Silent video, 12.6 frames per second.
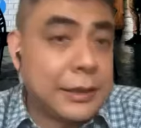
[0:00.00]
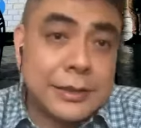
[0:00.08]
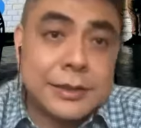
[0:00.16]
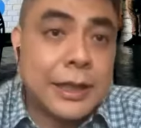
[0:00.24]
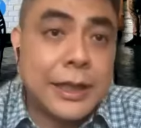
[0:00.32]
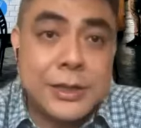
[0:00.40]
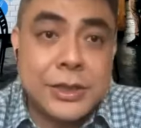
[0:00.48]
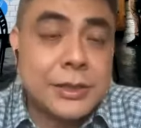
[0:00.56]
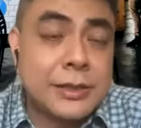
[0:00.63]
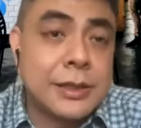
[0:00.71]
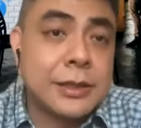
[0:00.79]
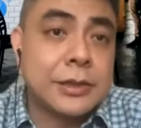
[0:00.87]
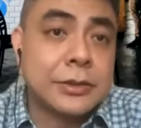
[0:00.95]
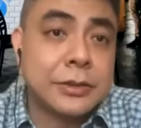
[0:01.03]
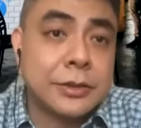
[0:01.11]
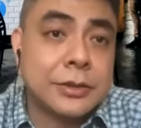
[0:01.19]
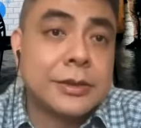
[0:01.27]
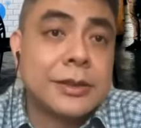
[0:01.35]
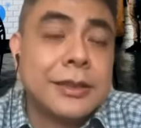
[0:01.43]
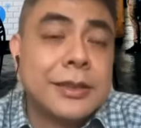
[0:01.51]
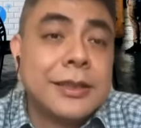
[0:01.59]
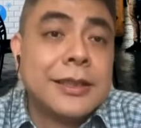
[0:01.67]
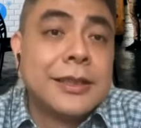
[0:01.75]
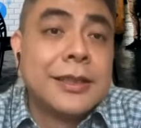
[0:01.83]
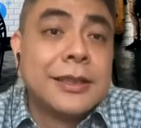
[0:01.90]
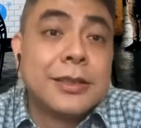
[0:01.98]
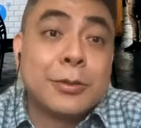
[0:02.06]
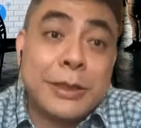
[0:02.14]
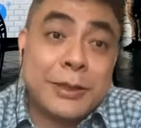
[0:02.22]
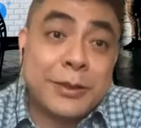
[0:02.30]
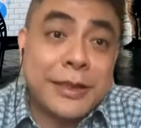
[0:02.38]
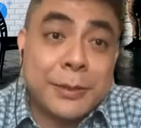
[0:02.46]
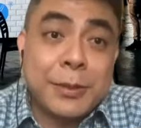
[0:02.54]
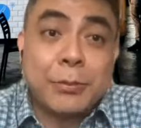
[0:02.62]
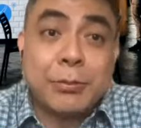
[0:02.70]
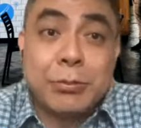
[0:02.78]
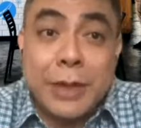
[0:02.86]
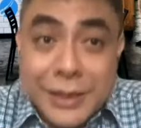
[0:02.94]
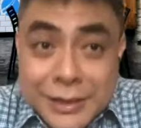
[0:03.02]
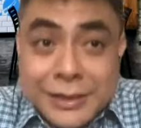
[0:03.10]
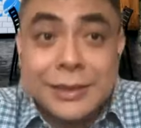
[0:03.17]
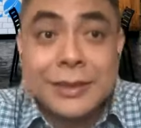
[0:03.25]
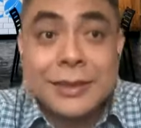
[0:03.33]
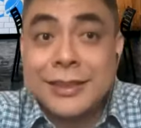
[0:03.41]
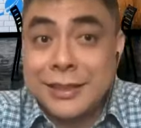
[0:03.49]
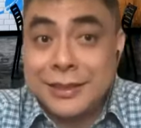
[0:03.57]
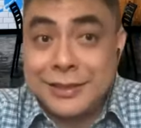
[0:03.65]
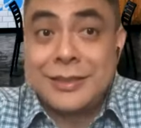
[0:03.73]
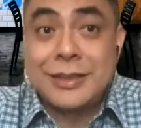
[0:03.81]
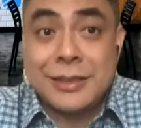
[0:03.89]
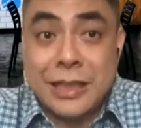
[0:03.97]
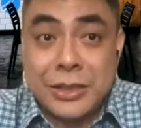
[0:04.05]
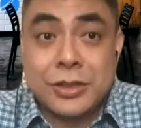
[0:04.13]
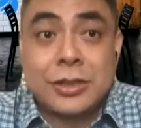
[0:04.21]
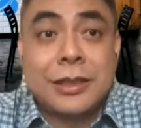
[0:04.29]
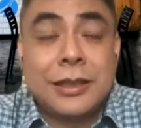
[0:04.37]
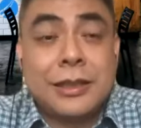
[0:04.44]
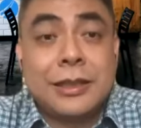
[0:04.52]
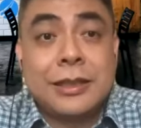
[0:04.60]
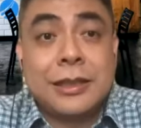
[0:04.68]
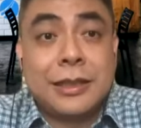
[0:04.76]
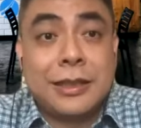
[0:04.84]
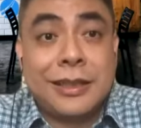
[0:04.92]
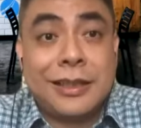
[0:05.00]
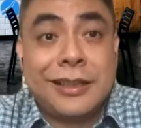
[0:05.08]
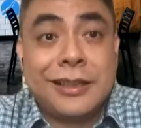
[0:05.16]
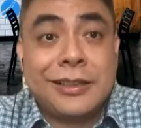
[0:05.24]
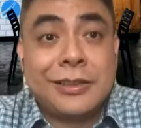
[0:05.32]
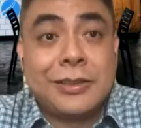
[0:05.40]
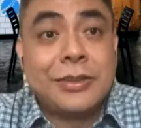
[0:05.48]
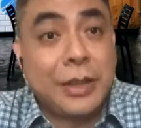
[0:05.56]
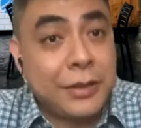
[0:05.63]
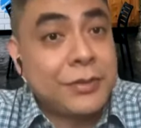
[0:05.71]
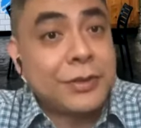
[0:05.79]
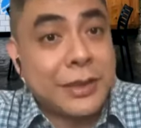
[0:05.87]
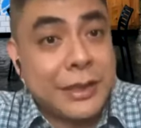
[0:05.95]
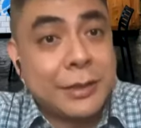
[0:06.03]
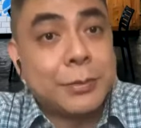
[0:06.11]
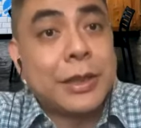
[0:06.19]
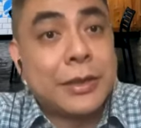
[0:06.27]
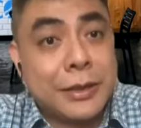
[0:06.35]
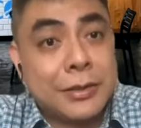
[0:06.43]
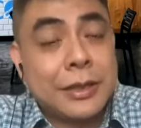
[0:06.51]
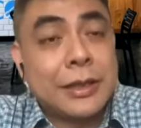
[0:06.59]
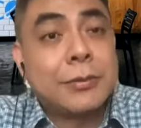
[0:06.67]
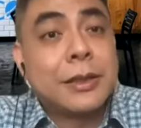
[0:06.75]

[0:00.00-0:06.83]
a high chance that you don't. So when you think about marketing, this is actually, you have to think about it, right?